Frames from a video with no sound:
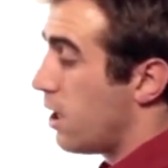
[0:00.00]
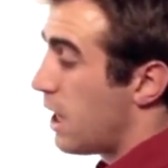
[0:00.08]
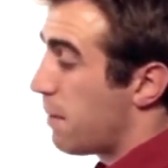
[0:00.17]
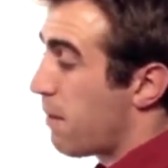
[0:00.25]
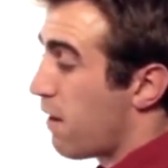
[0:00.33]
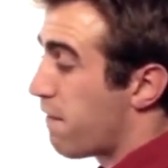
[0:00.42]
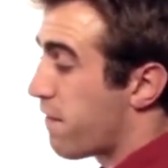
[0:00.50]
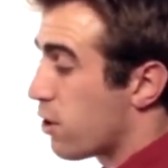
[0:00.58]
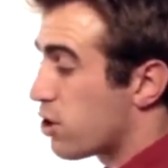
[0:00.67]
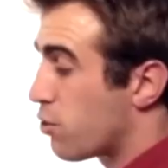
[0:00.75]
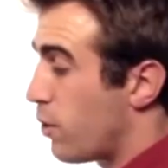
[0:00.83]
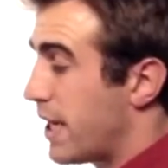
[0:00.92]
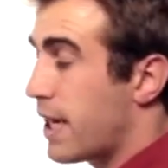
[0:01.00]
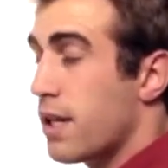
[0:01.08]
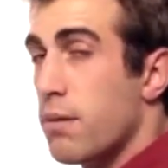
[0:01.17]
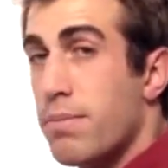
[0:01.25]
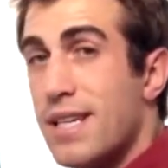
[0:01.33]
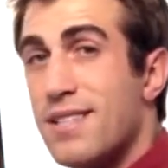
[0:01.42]
In my first week in
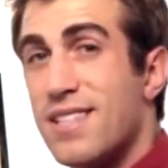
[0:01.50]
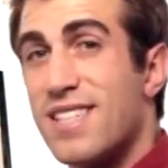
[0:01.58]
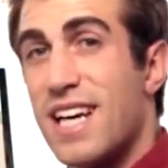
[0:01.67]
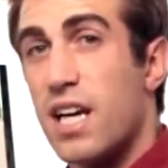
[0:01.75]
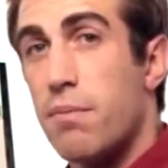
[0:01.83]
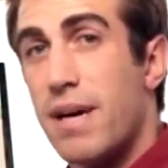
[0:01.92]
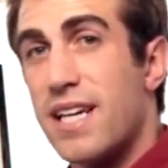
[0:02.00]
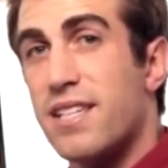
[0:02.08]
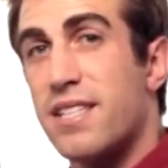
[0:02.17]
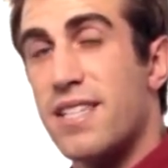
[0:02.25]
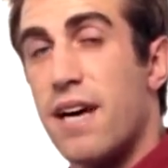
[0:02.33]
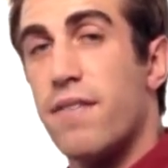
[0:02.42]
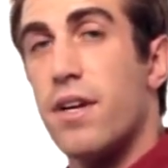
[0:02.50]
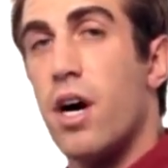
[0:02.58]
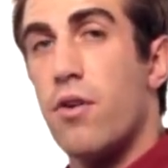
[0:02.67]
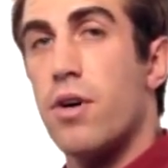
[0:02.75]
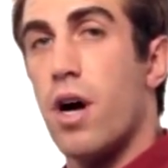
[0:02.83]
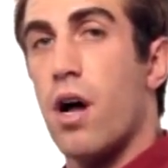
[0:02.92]
the business, I can make
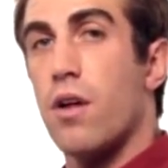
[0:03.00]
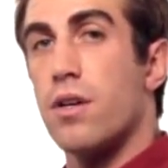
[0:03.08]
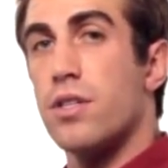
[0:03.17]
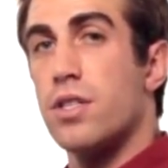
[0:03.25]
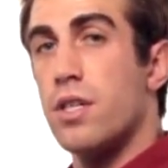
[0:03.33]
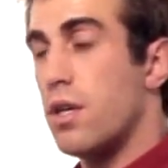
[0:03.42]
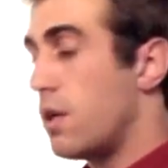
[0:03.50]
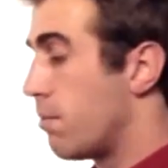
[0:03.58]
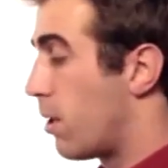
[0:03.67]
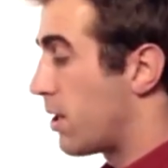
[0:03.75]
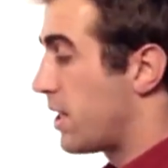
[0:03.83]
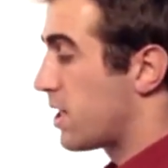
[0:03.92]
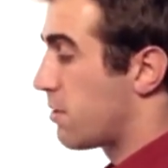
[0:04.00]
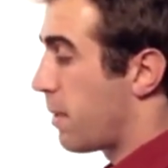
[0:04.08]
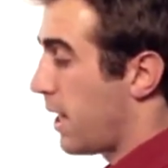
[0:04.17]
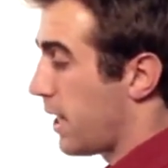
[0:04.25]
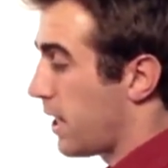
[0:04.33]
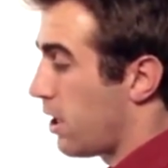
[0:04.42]
$700
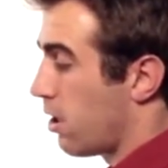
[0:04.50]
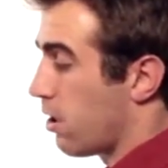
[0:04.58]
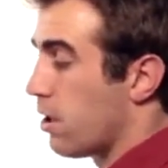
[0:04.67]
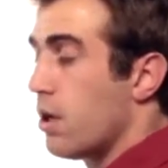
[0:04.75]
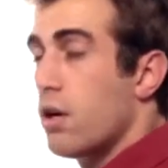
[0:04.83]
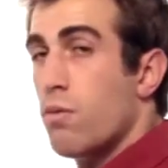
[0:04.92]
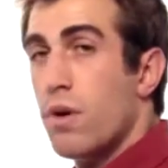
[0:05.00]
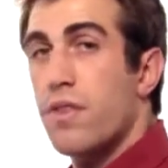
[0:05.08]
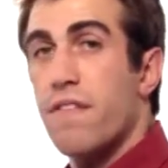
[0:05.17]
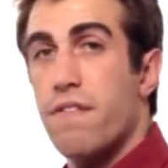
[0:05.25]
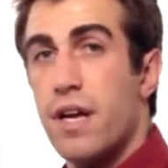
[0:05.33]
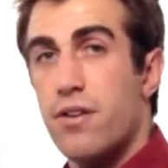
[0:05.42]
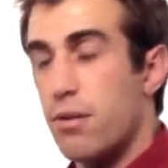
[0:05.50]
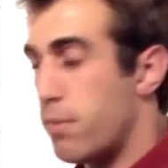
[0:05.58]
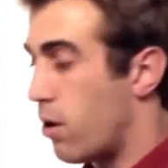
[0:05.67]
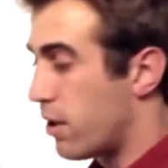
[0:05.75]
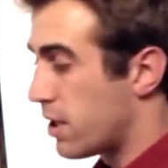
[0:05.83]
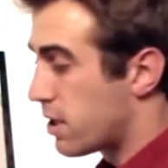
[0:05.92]
participating here with the Frenzy
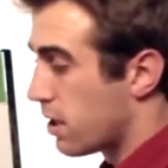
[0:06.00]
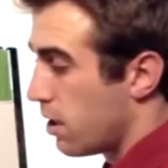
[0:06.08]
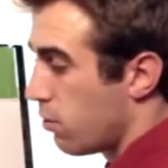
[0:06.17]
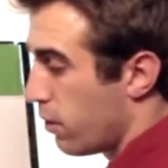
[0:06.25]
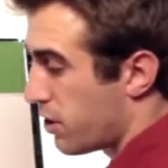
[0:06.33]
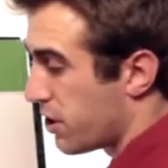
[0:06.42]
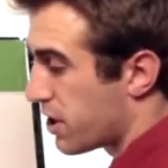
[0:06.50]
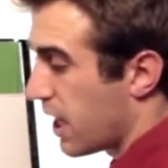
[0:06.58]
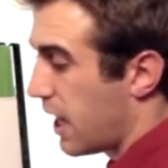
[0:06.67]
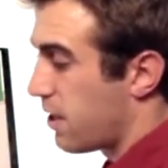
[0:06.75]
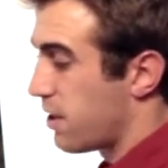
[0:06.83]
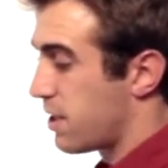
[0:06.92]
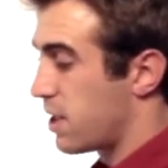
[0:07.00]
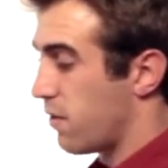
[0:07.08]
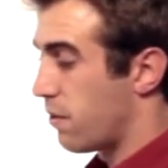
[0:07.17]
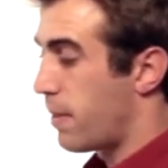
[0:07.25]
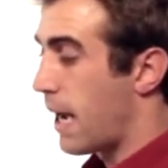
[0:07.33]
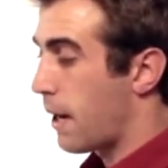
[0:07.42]
Bonus, which is tied to the
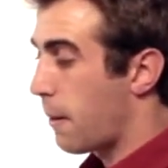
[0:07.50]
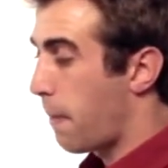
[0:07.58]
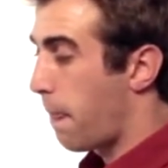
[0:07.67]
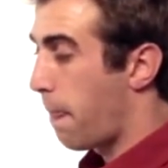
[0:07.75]
silver pack.